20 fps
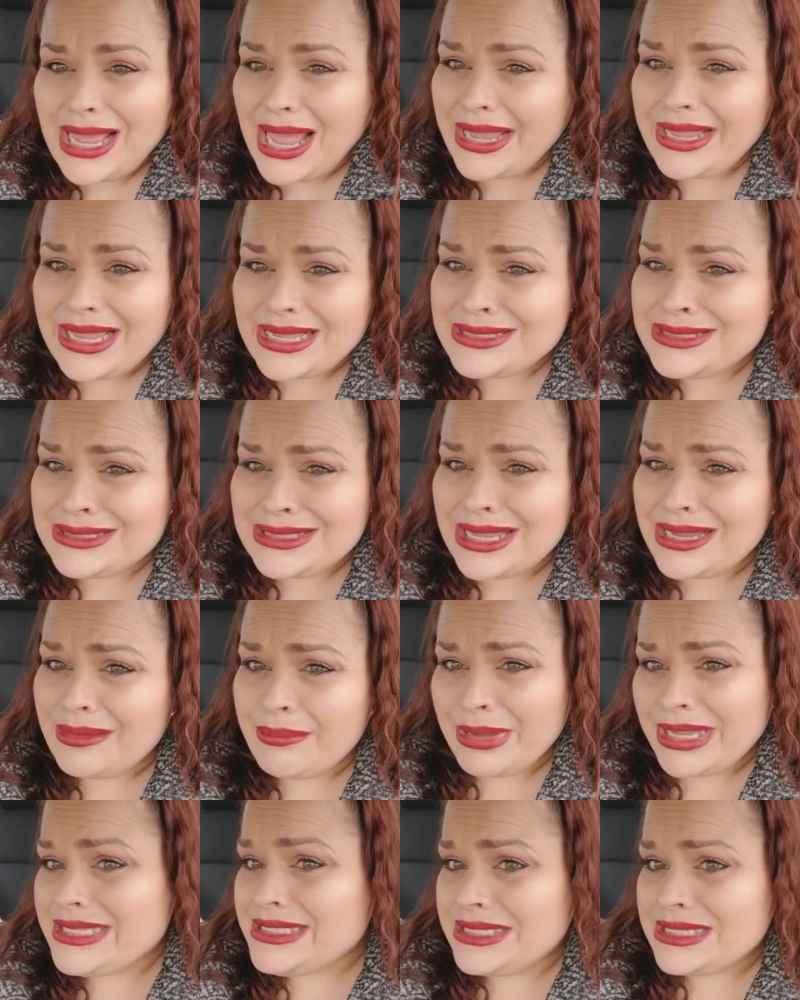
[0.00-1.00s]
guess like a
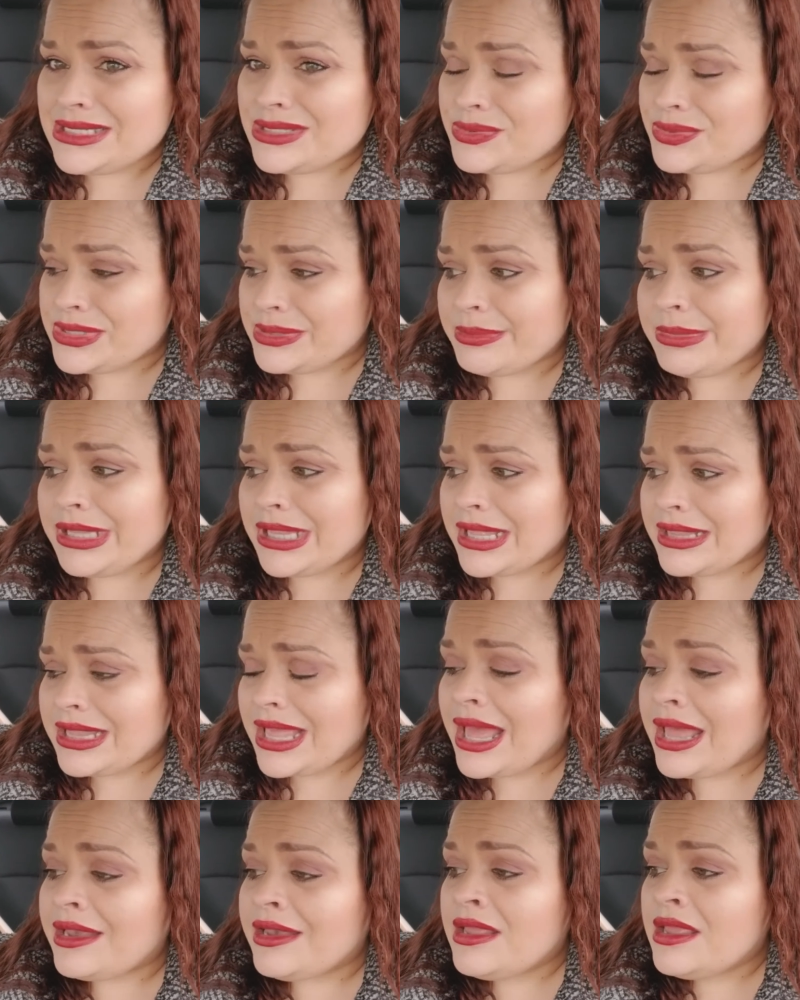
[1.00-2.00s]
Macy's or something like
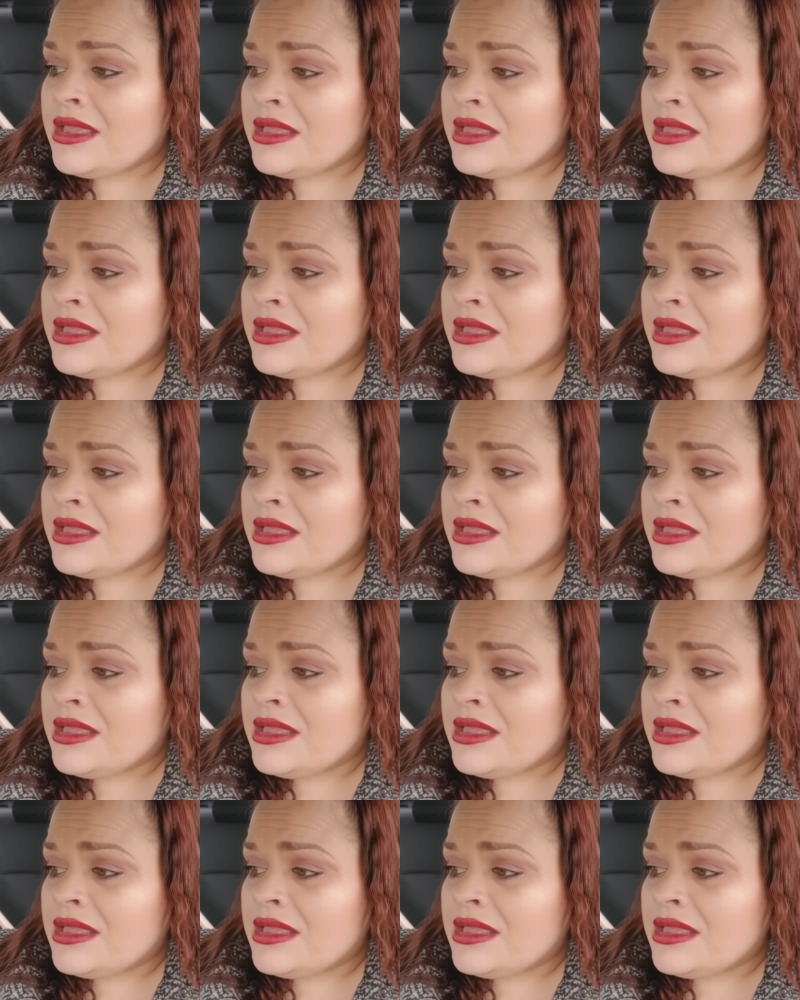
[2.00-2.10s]
that.